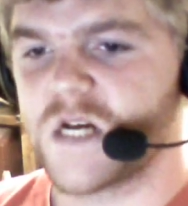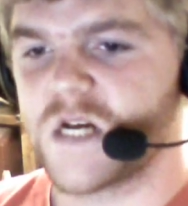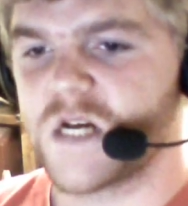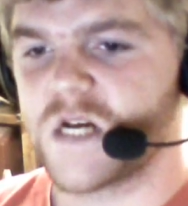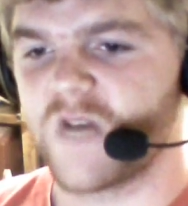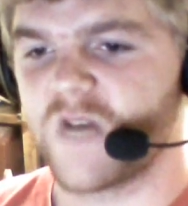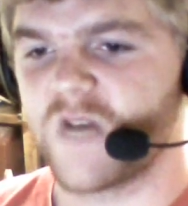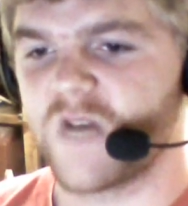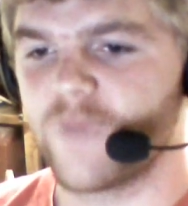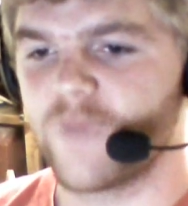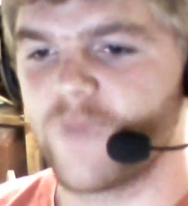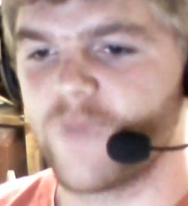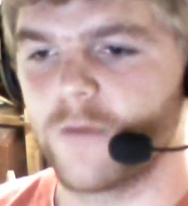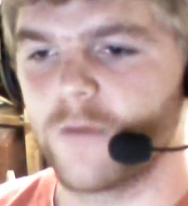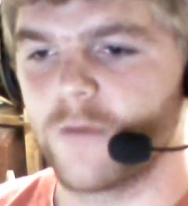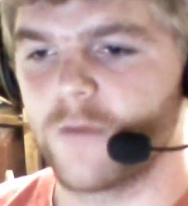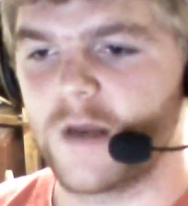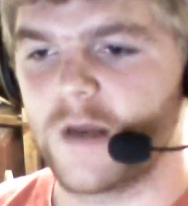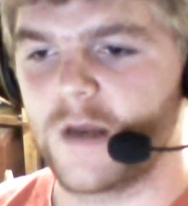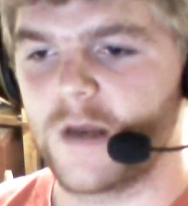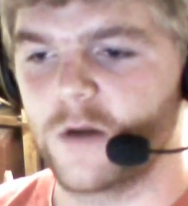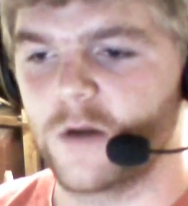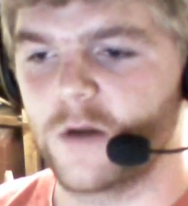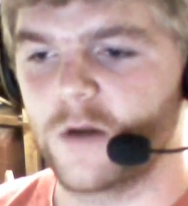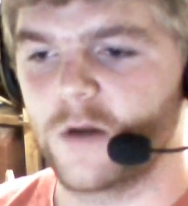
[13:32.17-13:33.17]
I've pulled
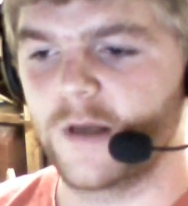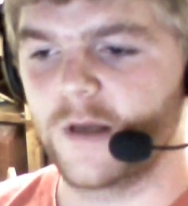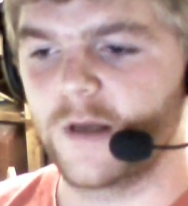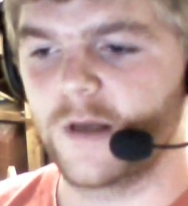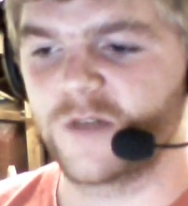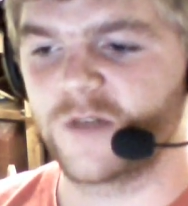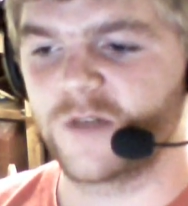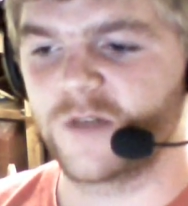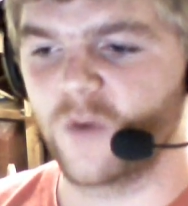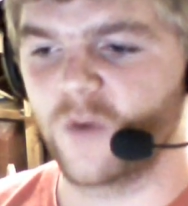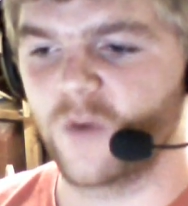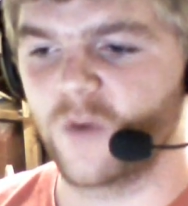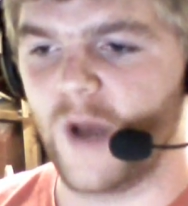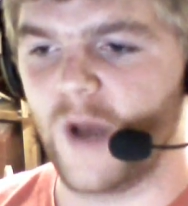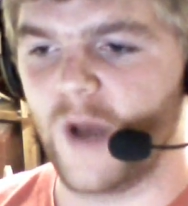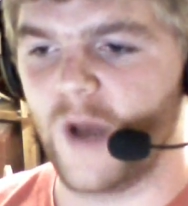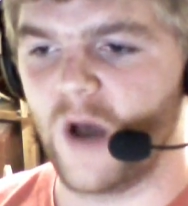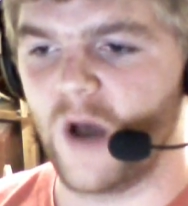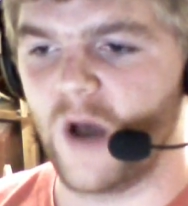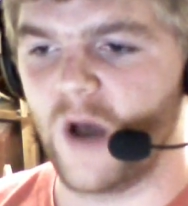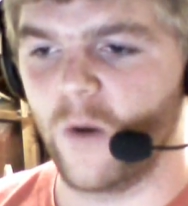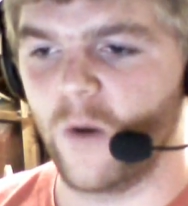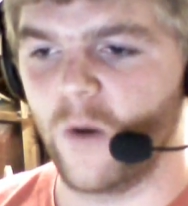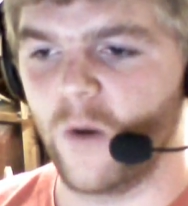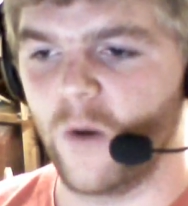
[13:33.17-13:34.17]
many all nighters for
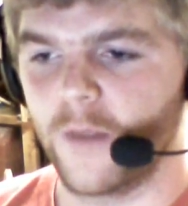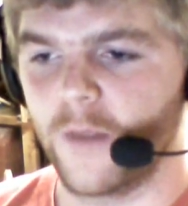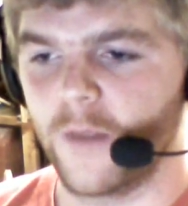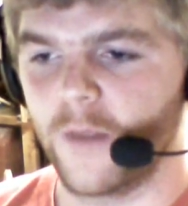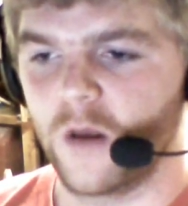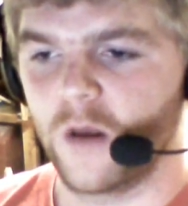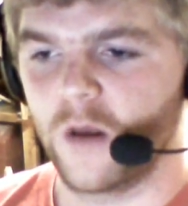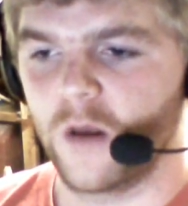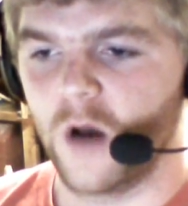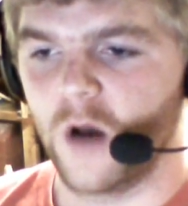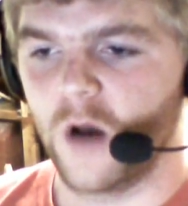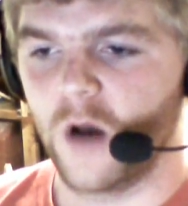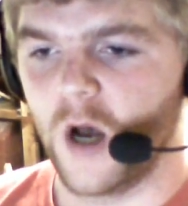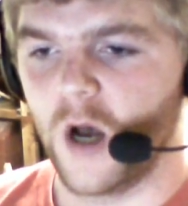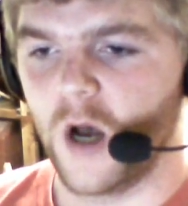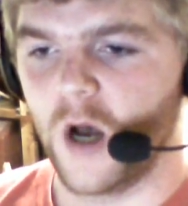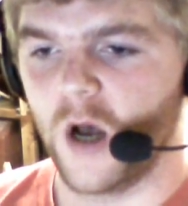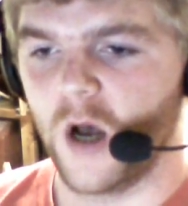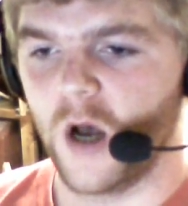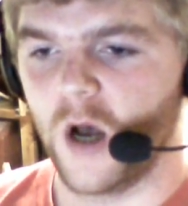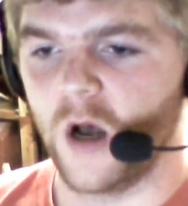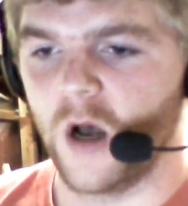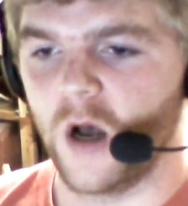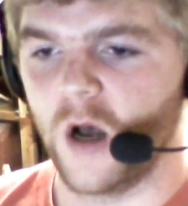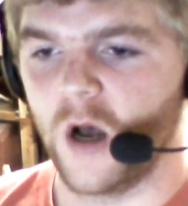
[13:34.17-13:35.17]
WoW.
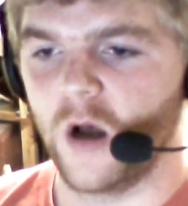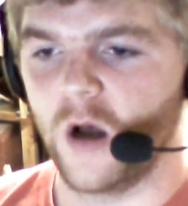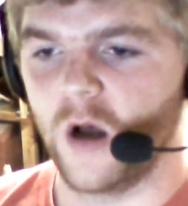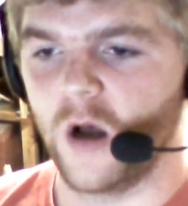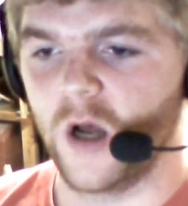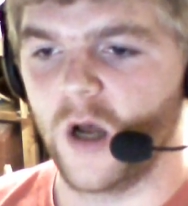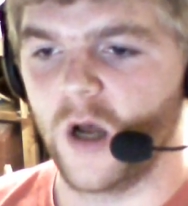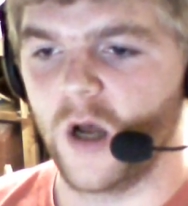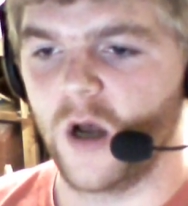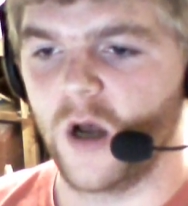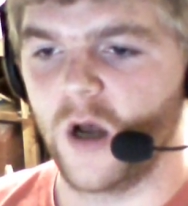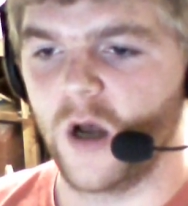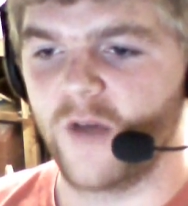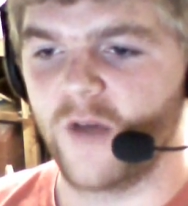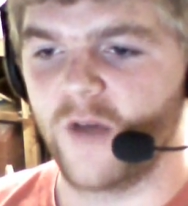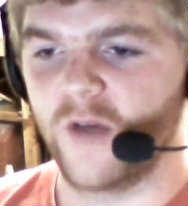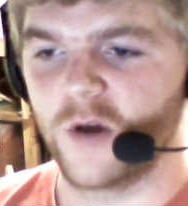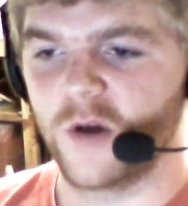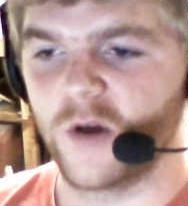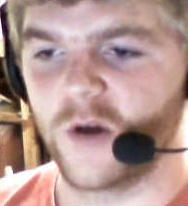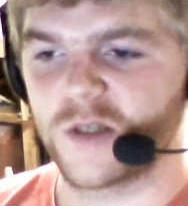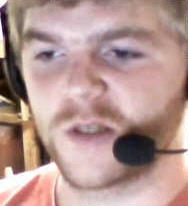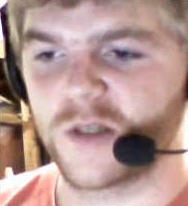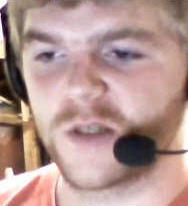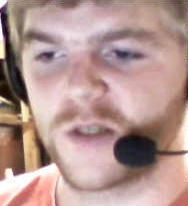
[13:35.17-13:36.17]
Uh, I've
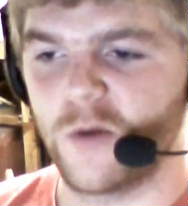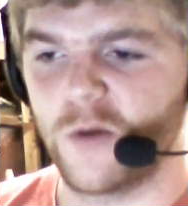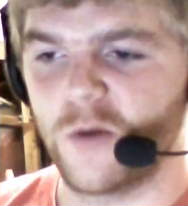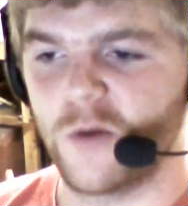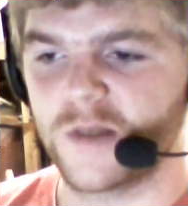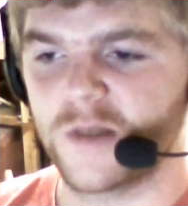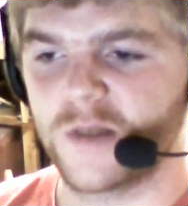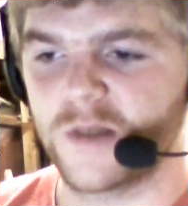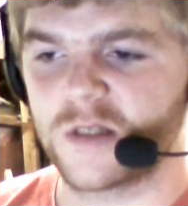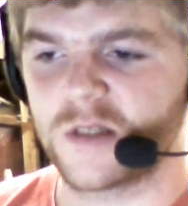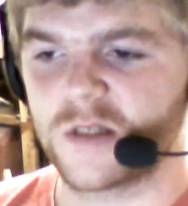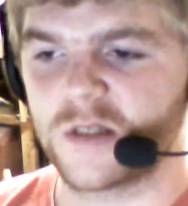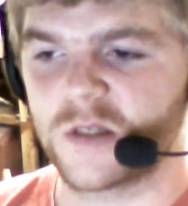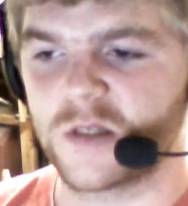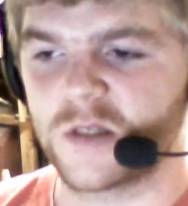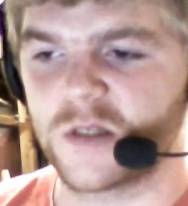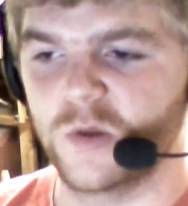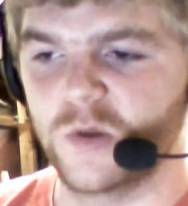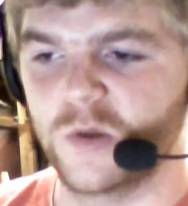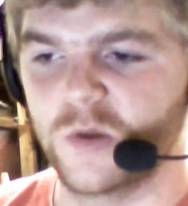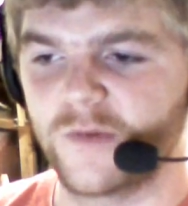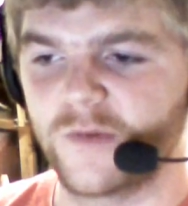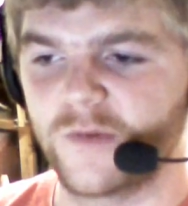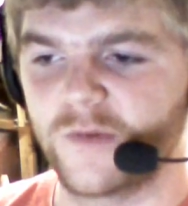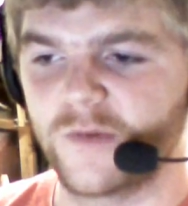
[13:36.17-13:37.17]
also missed
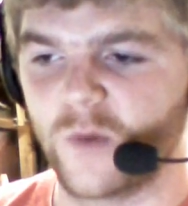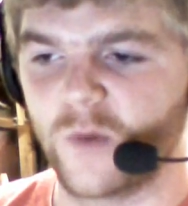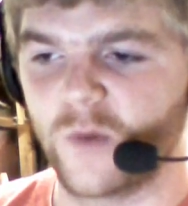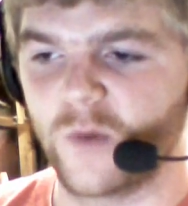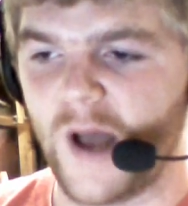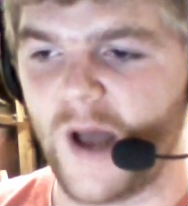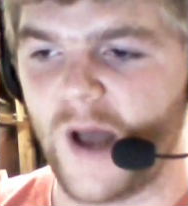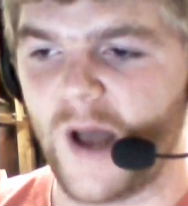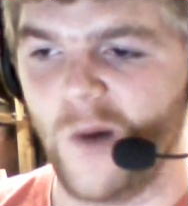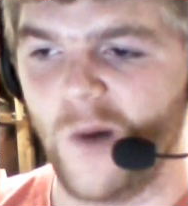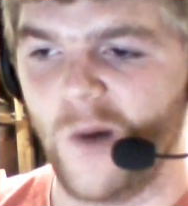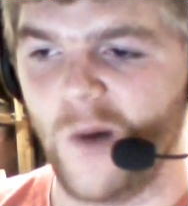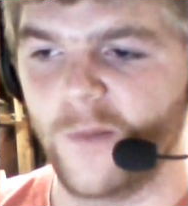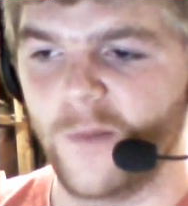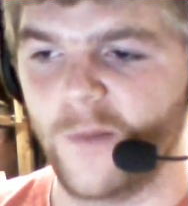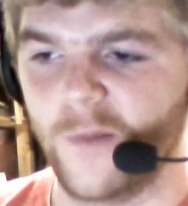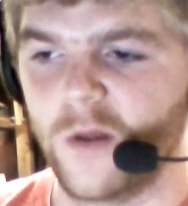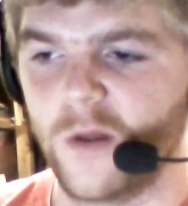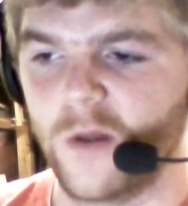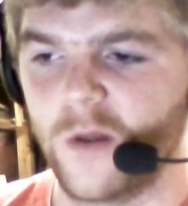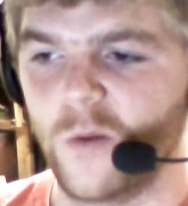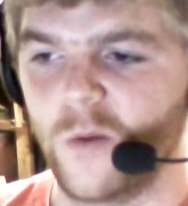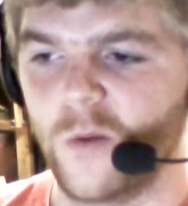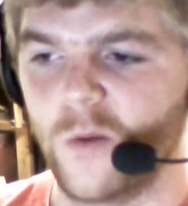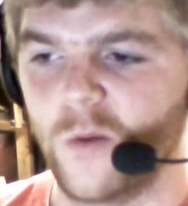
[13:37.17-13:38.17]
school for WoW.
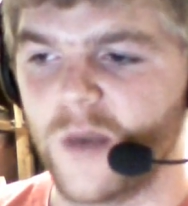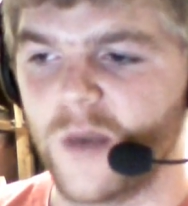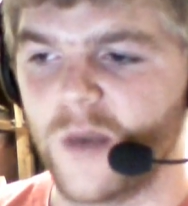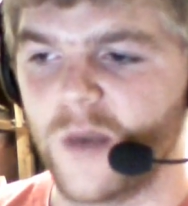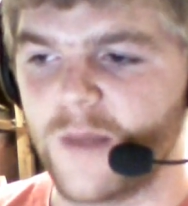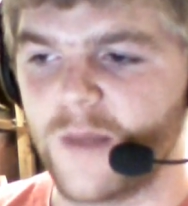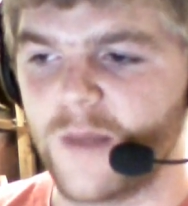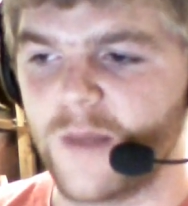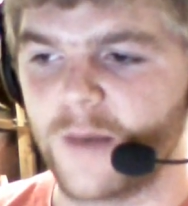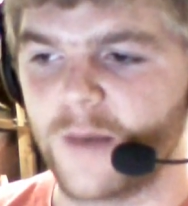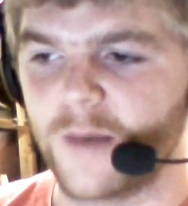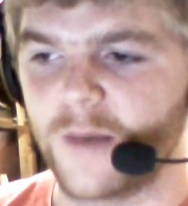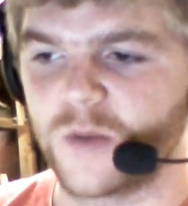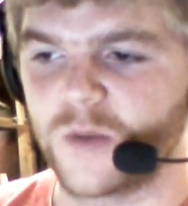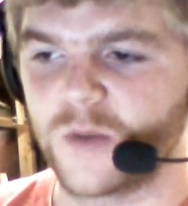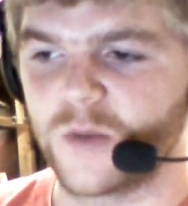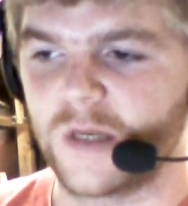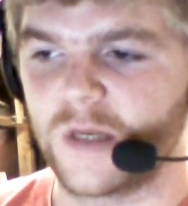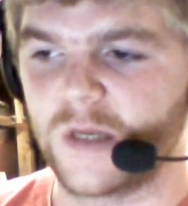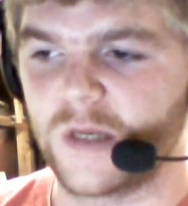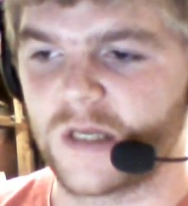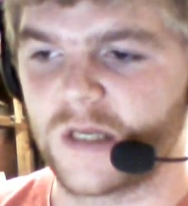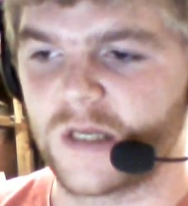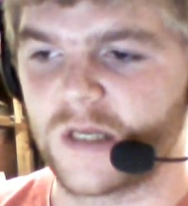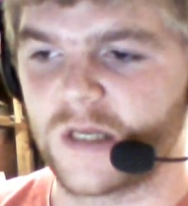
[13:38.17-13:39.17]
We'll keep that
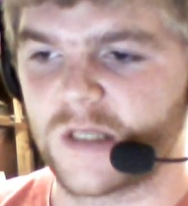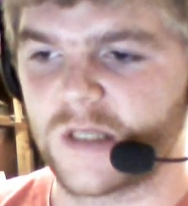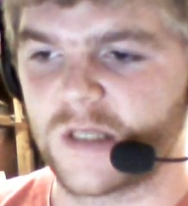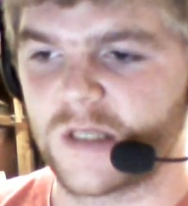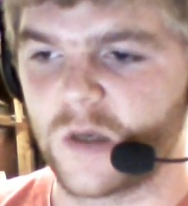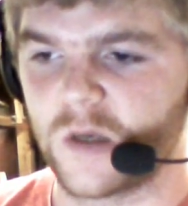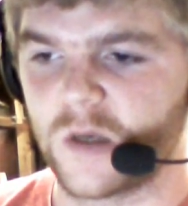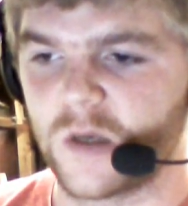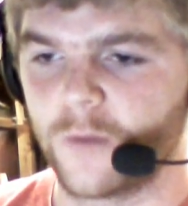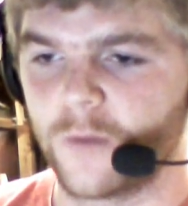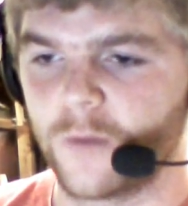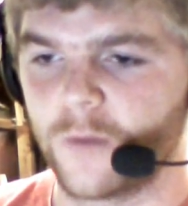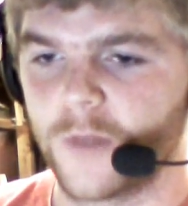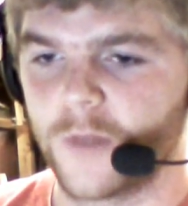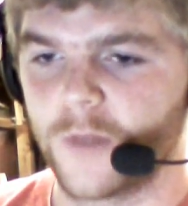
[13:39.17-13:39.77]
between us though.